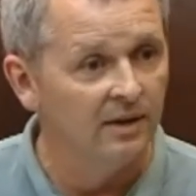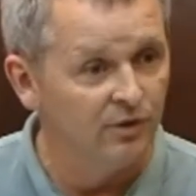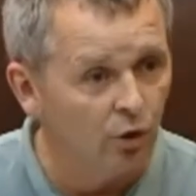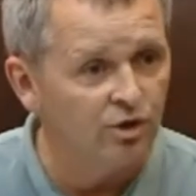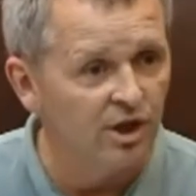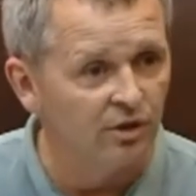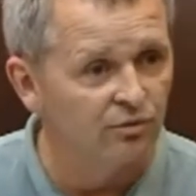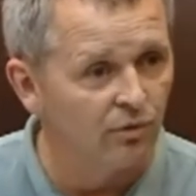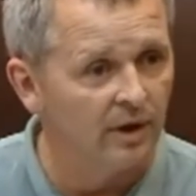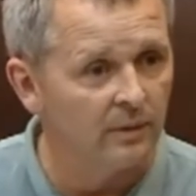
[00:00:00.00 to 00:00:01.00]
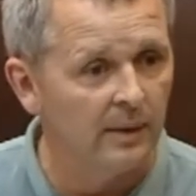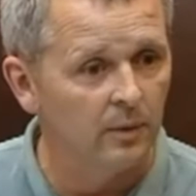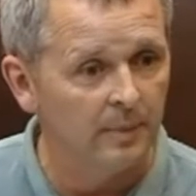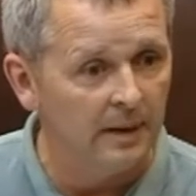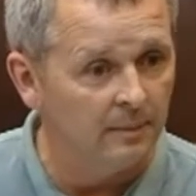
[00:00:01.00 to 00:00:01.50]
Young children running around
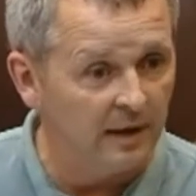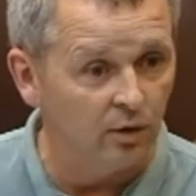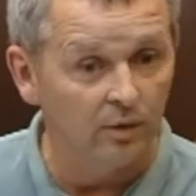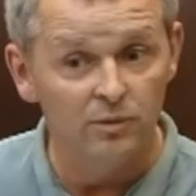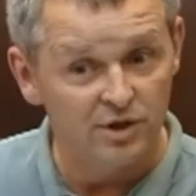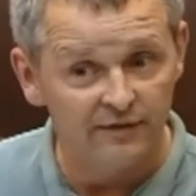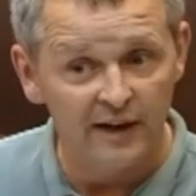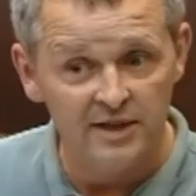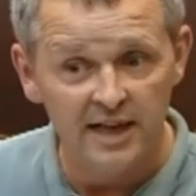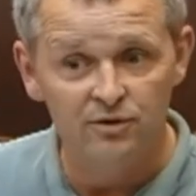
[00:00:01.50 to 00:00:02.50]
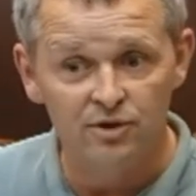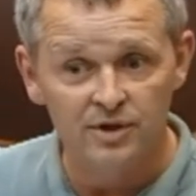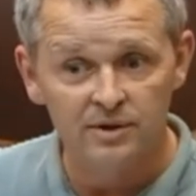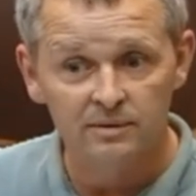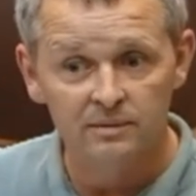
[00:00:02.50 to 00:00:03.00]
with a BB gun, which is a very
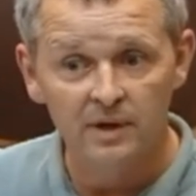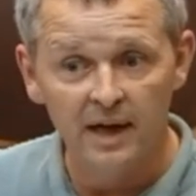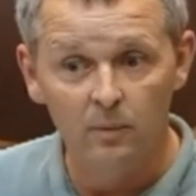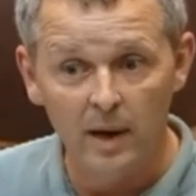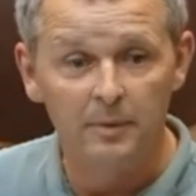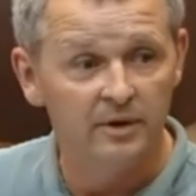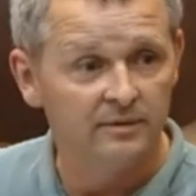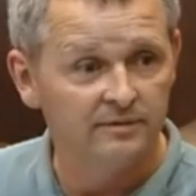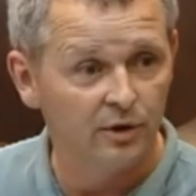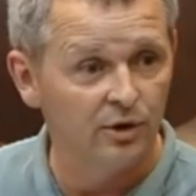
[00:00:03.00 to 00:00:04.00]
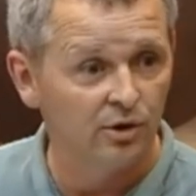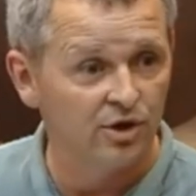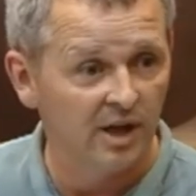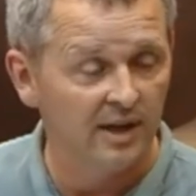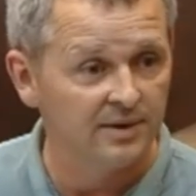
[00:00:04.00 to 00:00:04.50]
dangerous weapon for a young
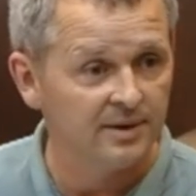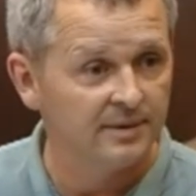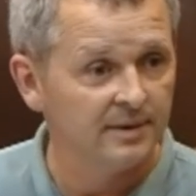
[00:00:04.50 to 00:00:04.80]
child.